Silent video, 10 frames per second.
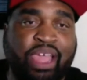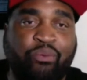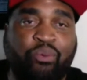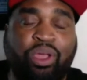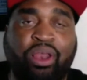
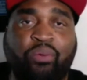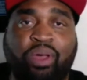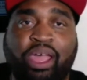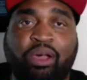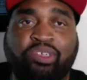that really
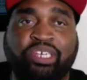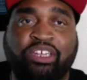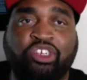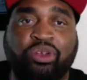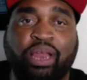will help
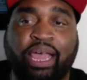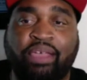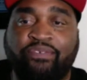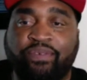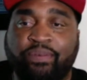change your
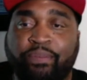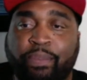life.